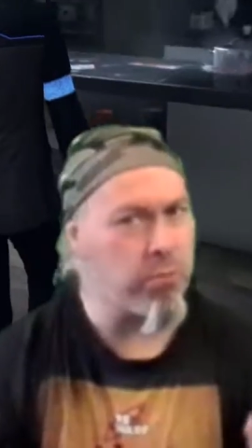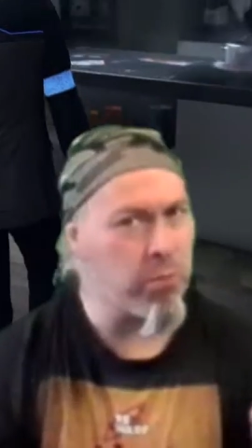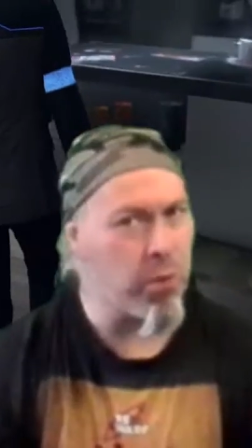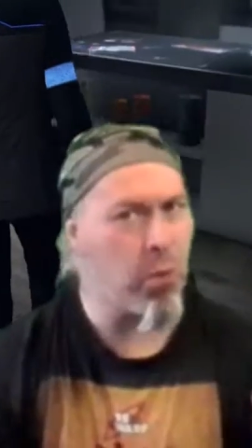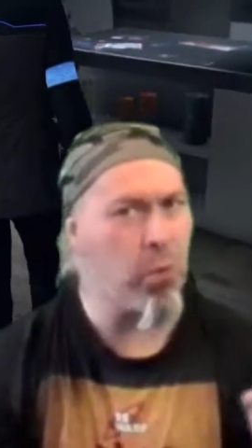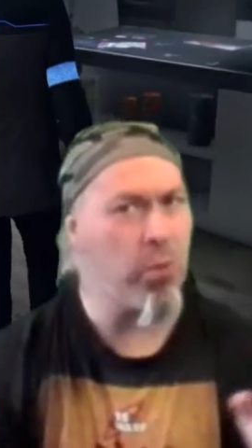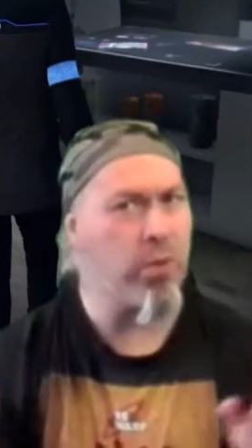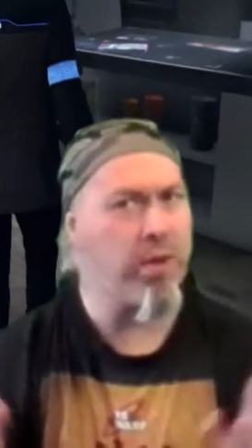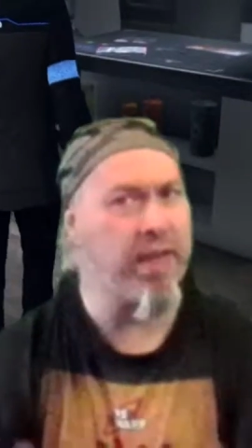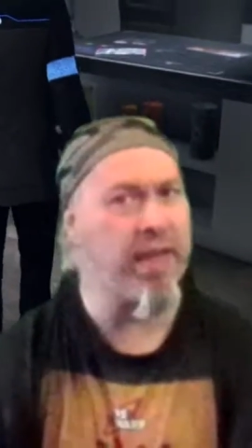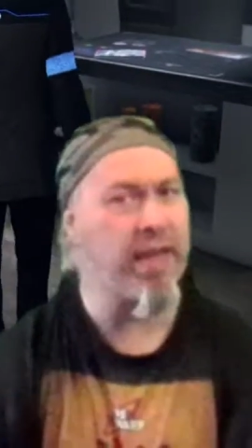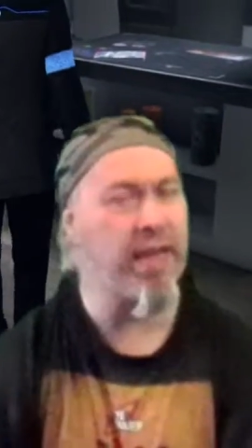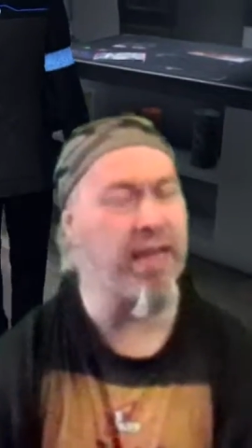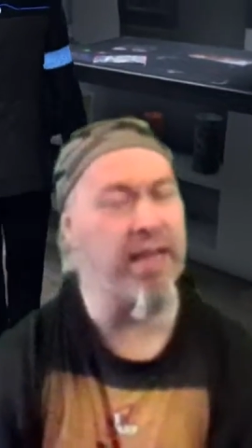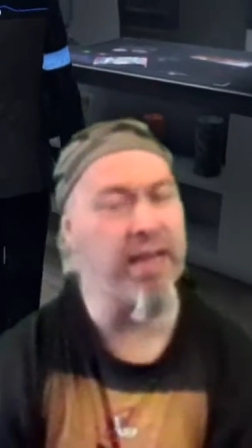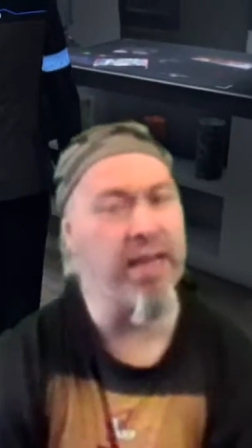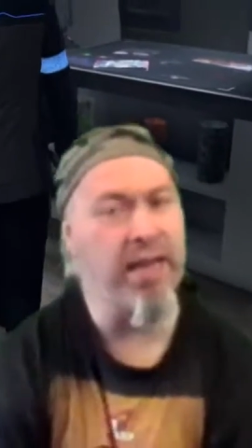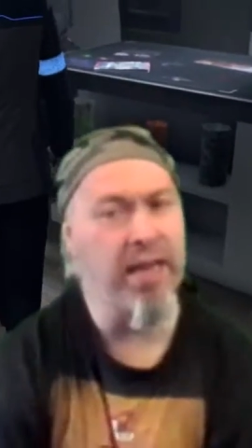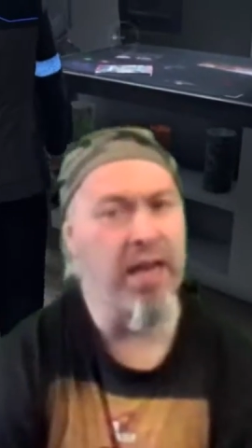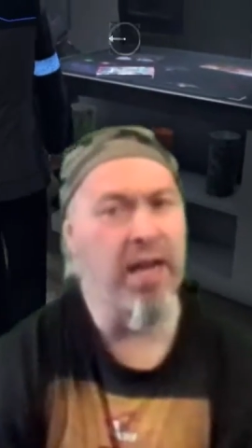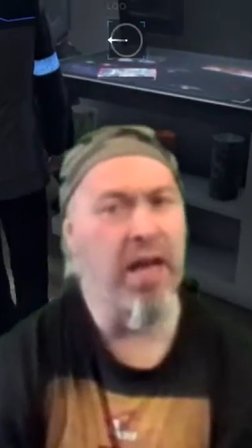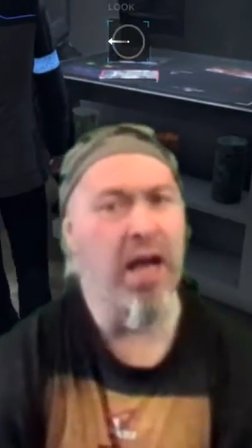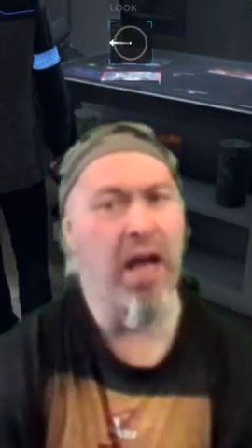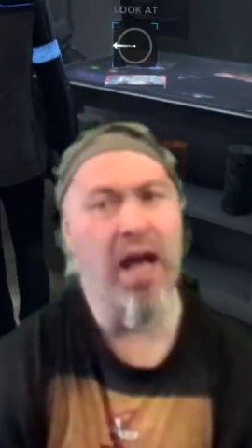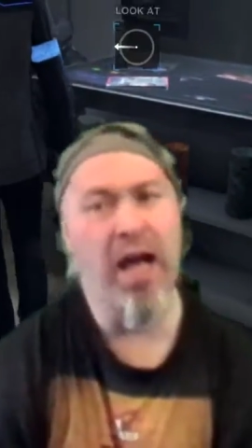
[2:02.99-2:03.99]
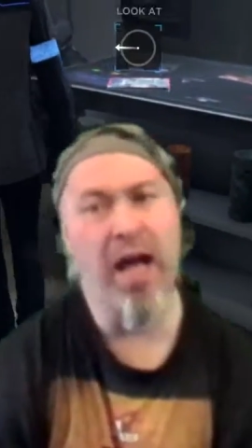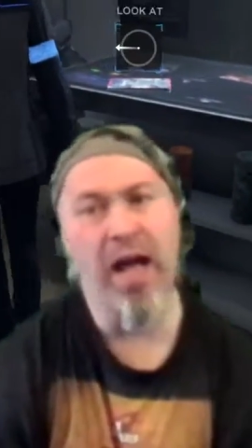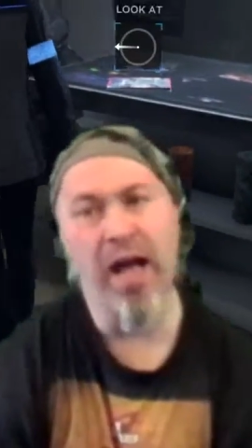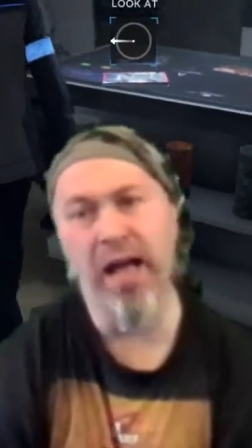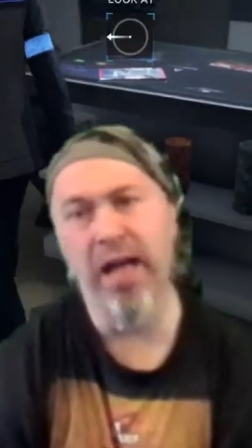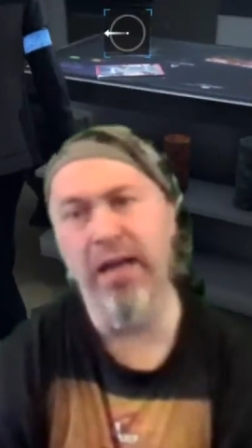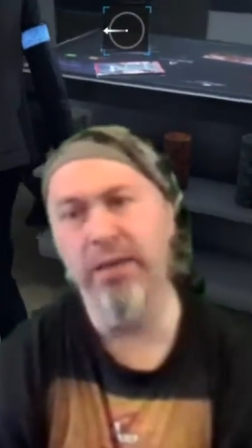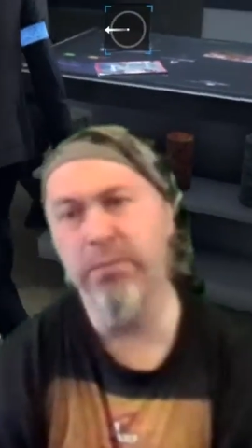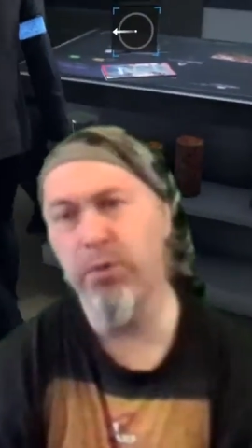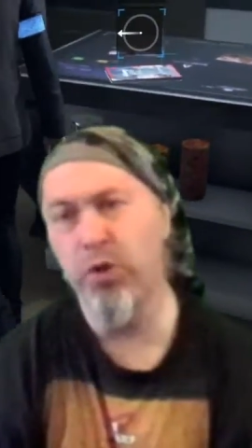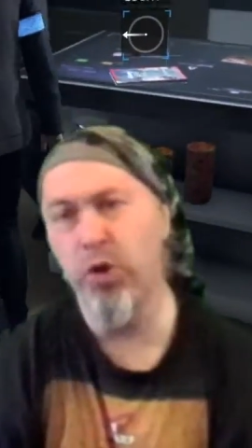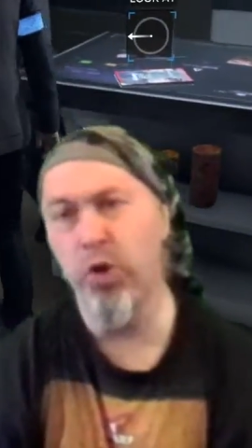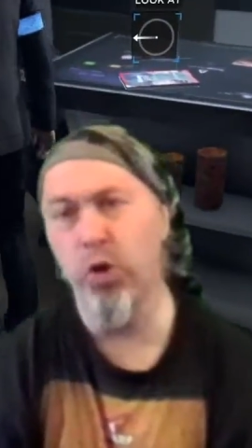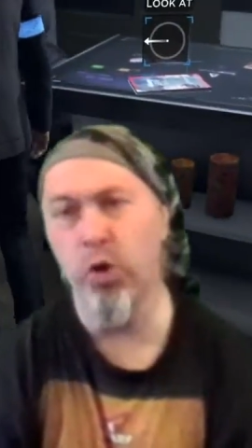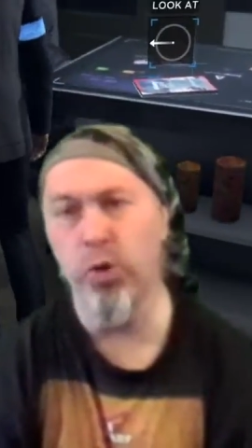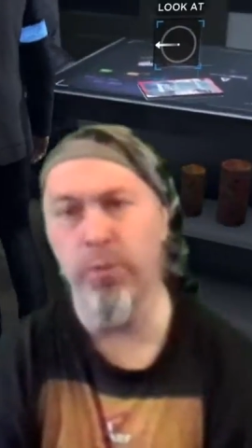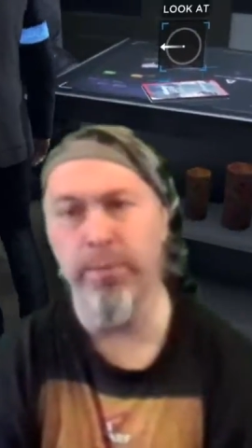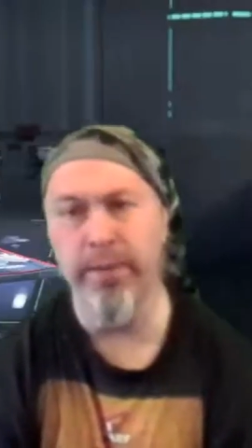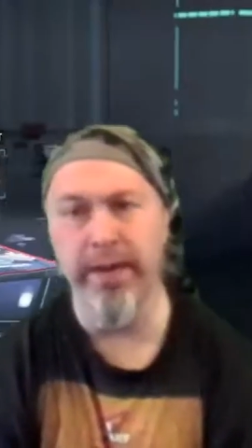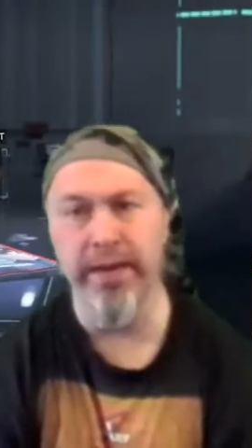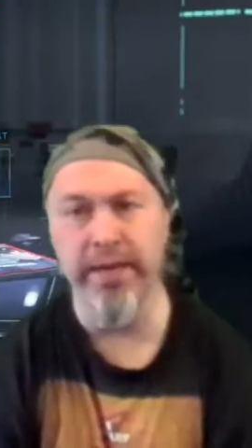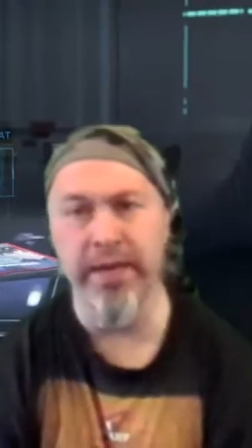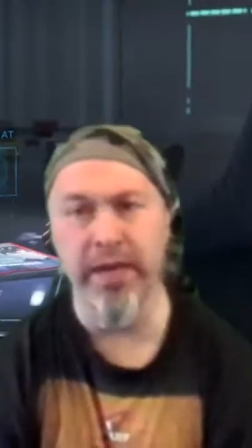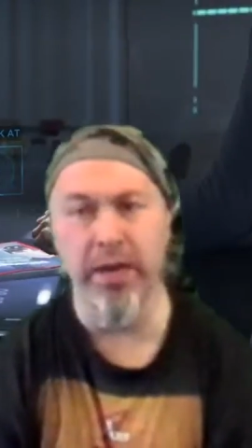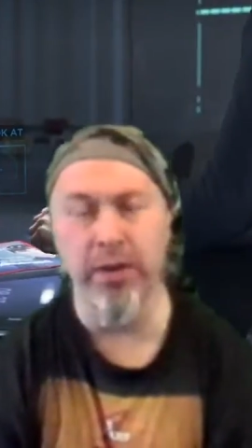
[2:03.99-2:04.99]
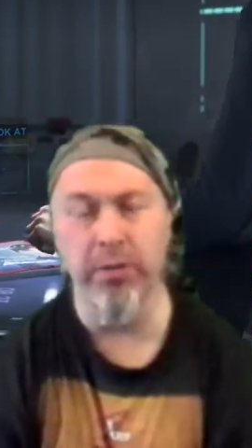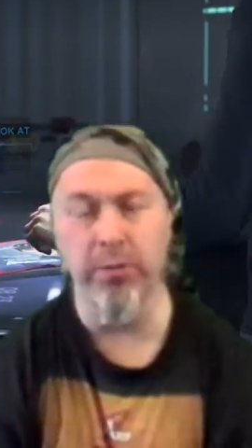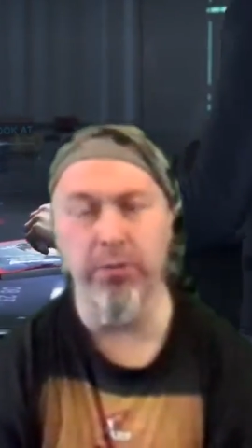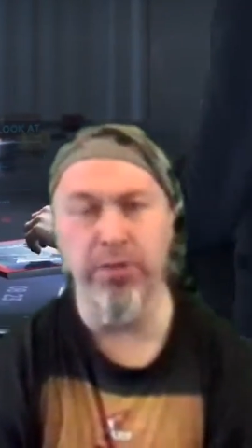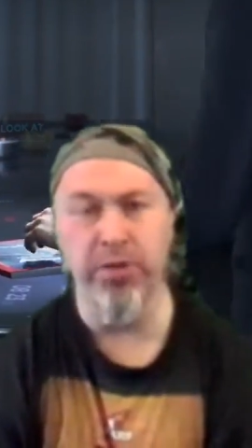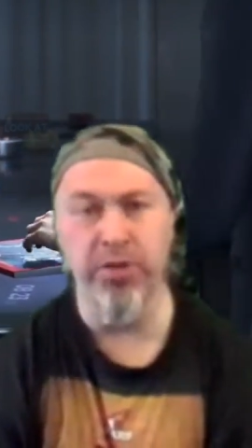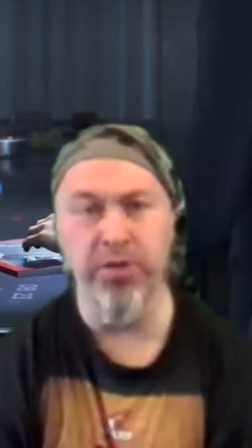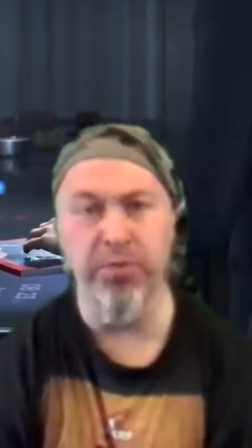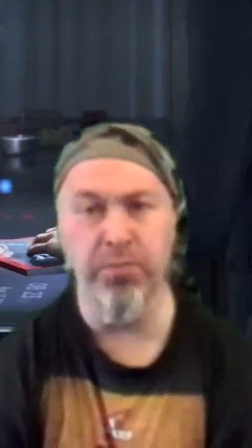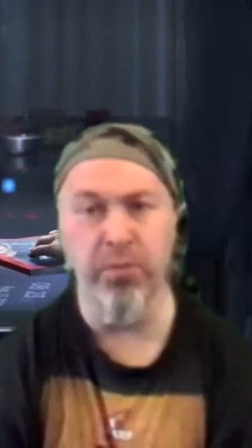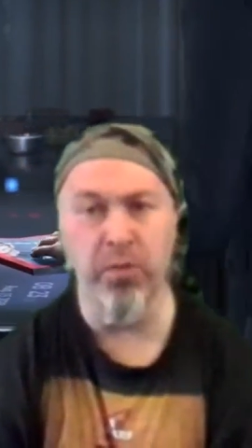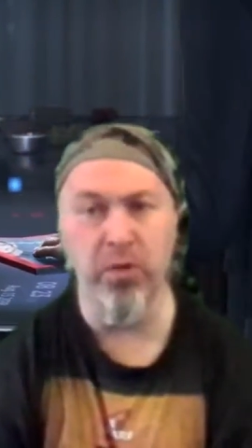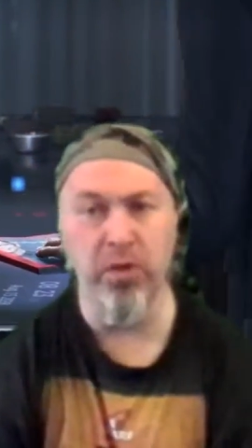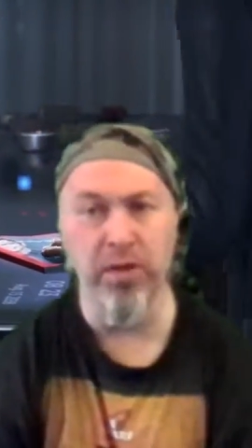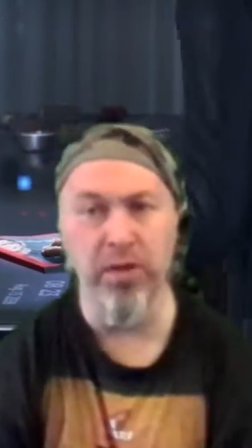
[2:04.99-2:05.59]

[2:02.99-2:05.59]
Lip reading: okay, I'm sure by now there's probably